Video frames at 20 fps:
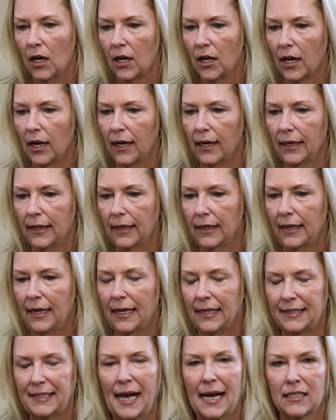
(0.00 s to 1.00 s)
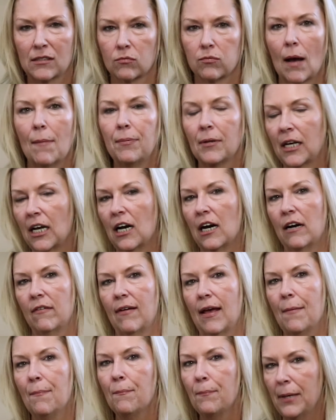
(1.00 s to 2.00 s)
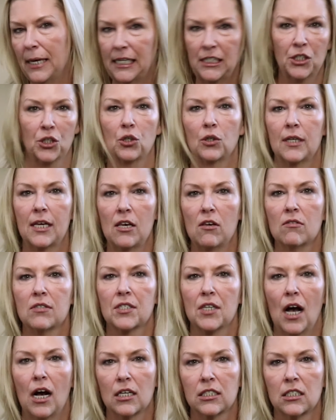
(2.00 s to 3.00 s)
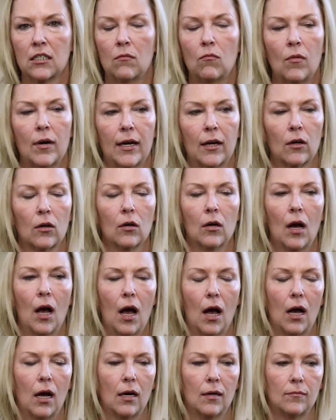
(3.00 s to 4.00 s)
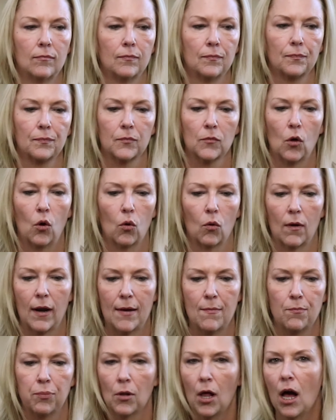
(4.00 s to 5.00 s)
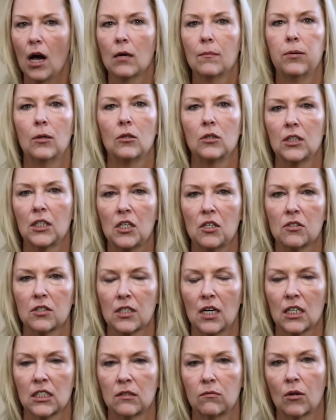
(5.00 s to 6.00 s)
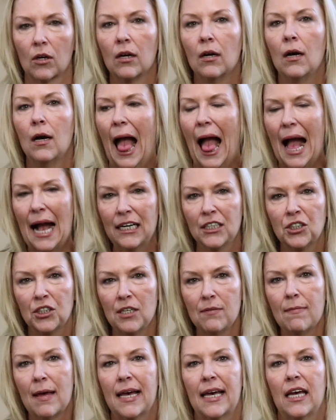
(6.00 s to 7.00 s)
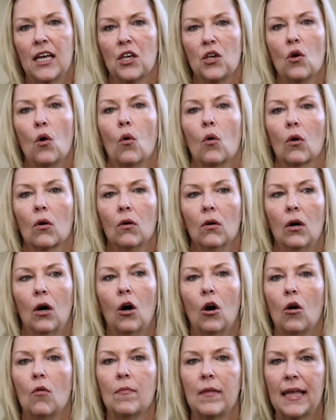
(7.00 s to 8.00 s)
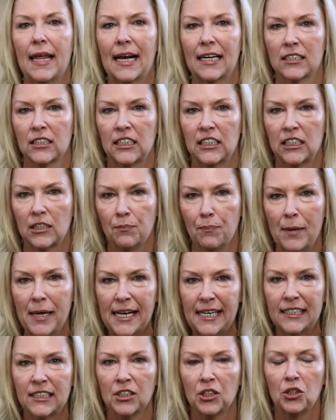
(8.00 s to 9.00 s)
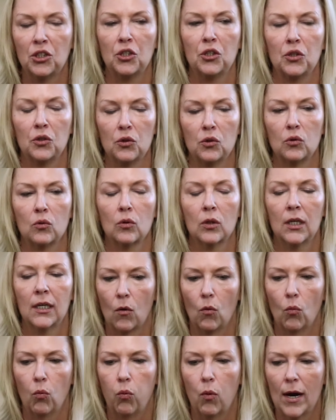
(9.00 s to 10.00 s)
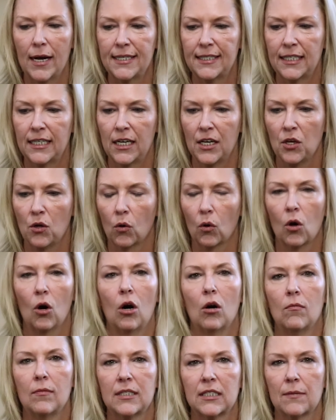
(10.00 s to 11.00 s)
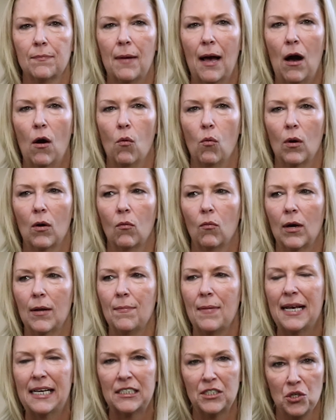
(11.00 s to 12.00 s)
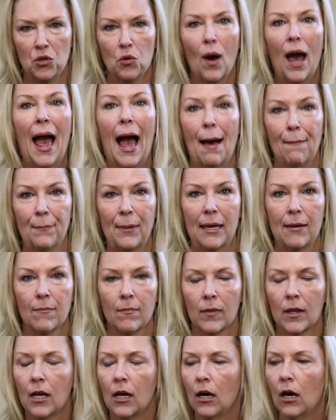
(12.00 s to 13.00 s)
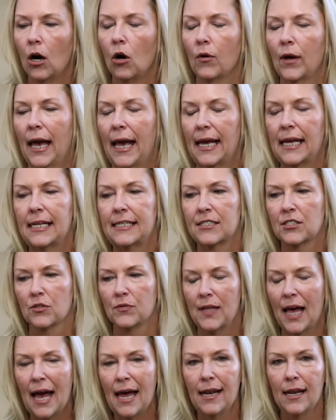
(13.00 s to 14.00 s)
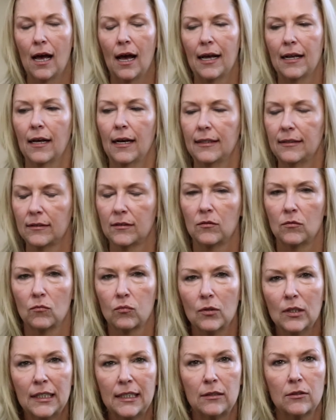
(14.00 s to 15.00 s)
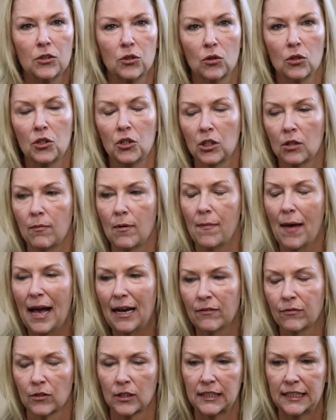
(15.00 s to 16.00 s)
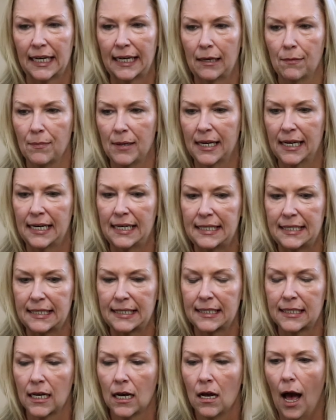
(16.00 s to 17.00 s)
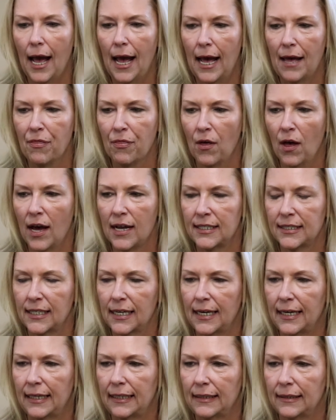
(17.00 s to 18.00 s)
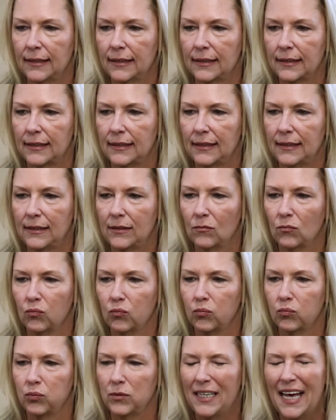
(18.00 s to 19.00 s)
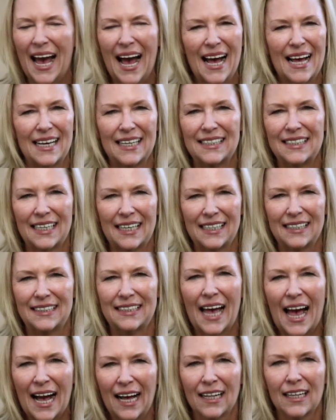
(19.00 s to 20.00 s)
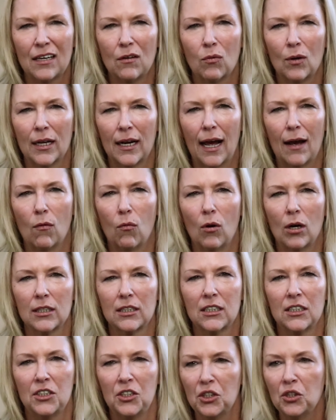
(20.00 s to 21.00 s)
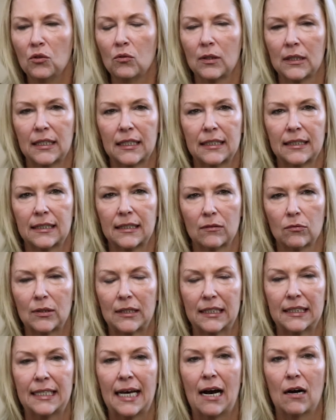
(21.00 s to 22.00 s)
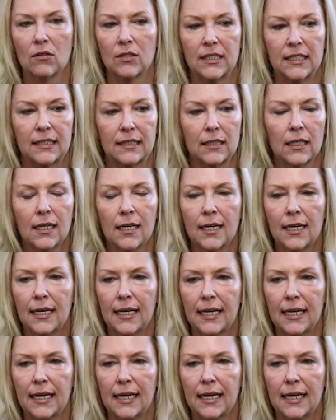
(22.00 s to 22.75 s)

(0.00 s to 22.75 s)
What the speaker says: an exact replica of a picture that you saw somewhere or a blog post that you saw somewhere, actually make it your home that actually speaks to what your home is about, what makes you happy. Okay, and so that I really sort of took me back for a second, because I thought, yeah, exactly what I want to do with this house is